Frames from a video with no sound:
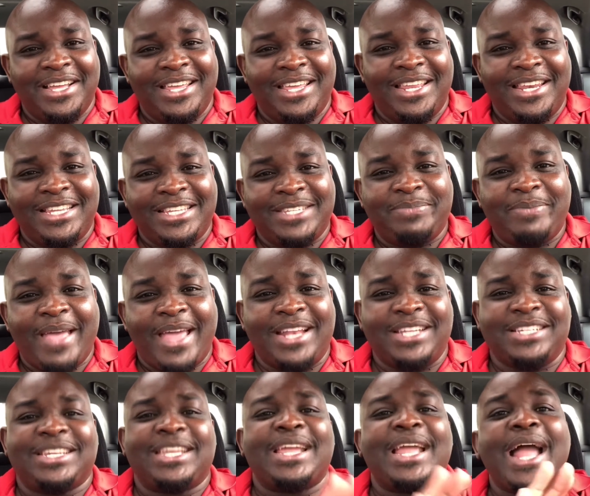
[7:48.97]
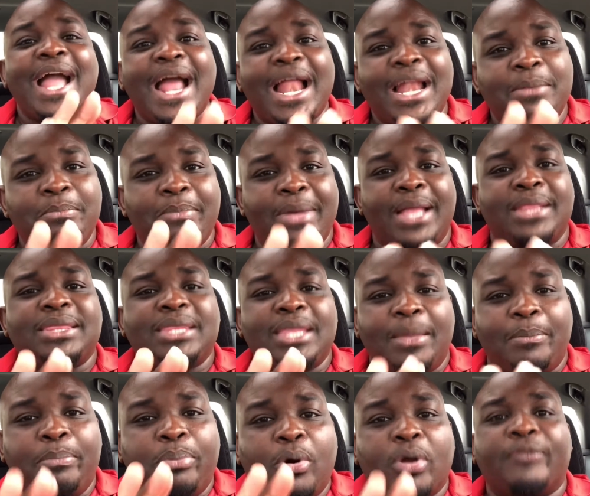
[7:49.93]
Spanish.
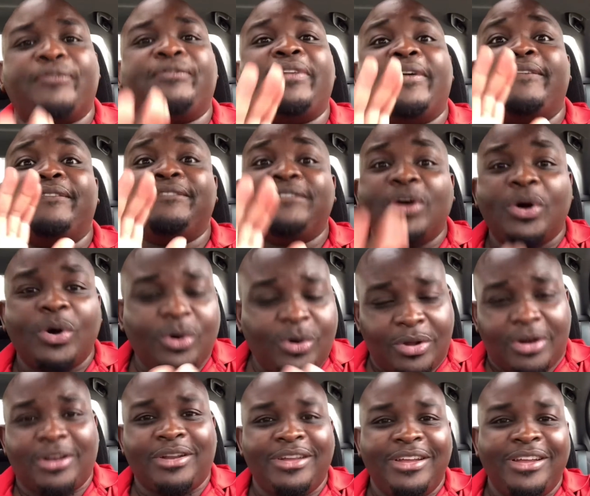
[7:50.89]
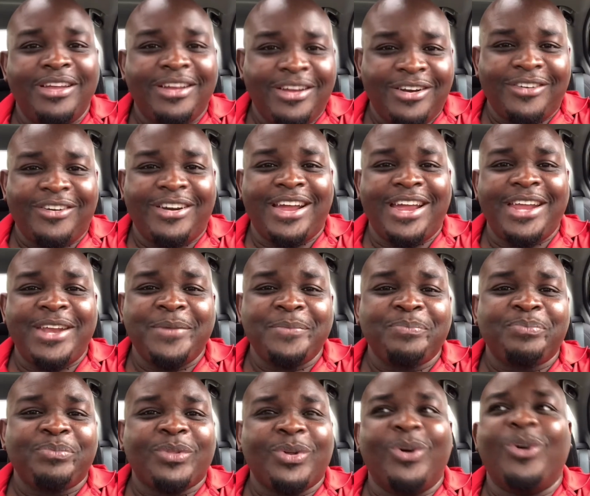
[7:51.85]
Cálmate, por favor, right?
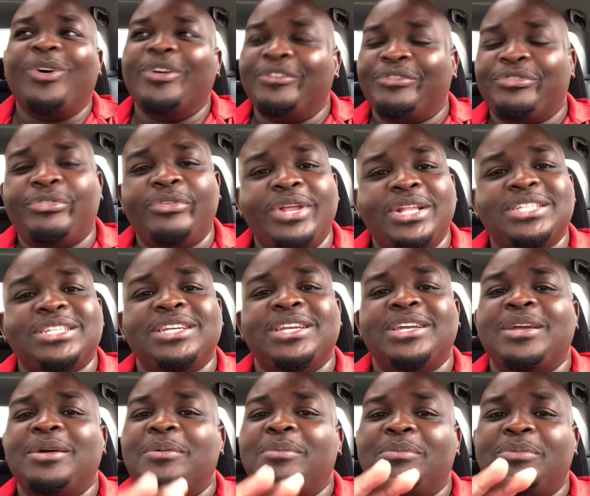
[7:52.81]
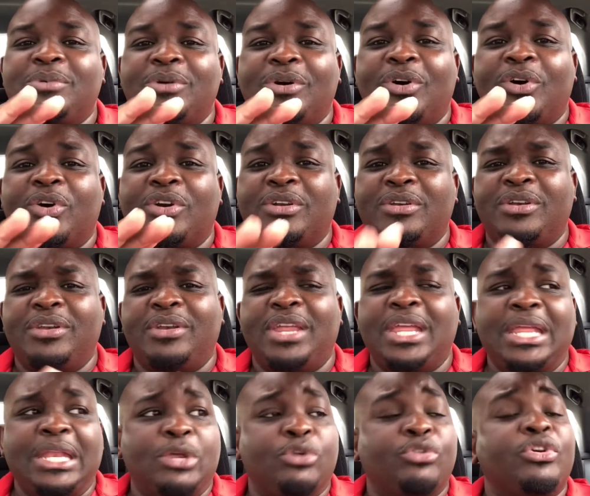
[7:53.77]
Or in French, or
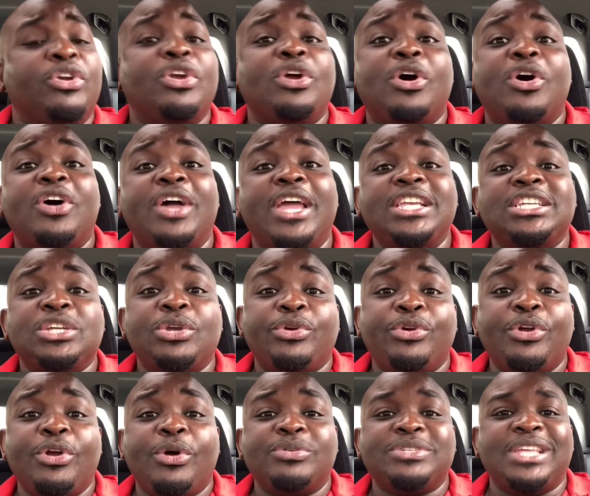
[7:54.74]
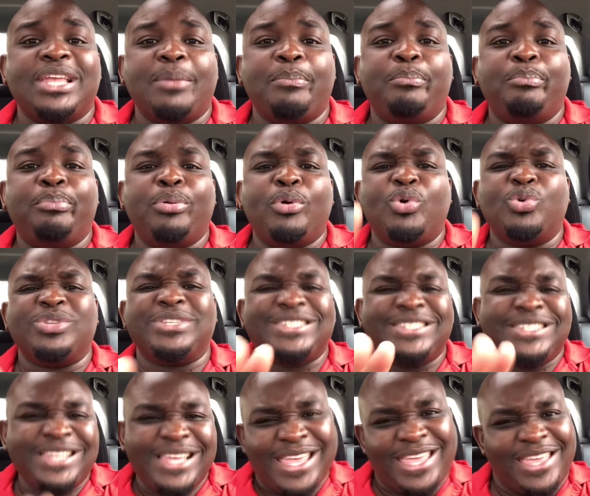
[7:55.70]
in Creole, Haitian Creole, say
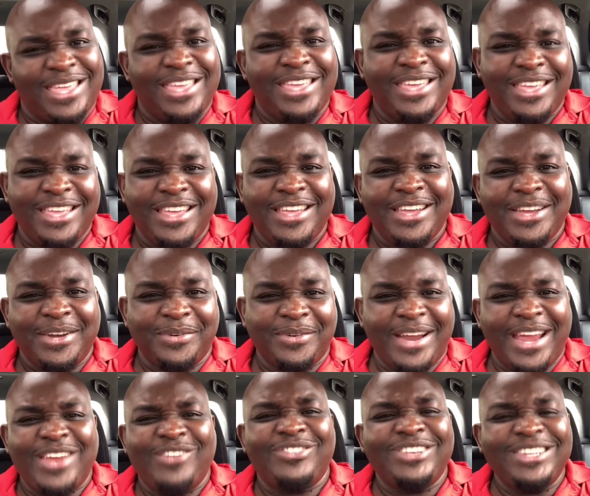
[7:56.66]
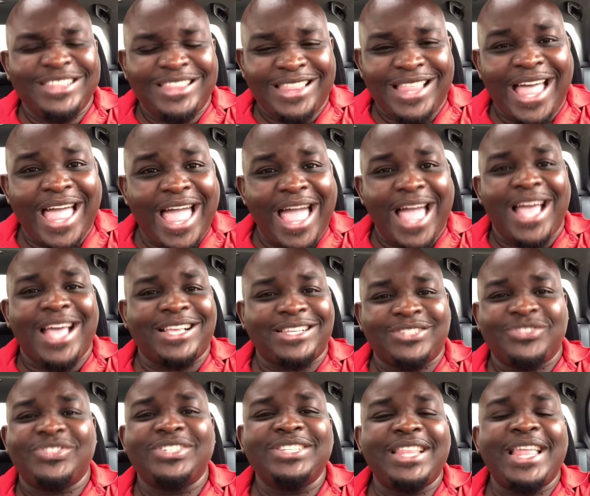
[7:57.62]
posez, right?
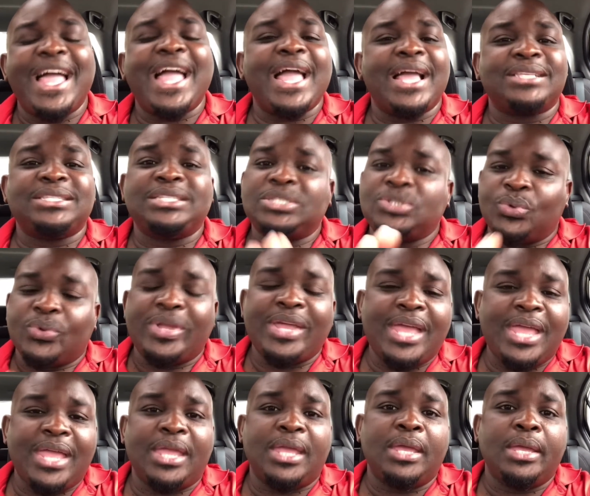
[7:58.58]
Relax. It's okay.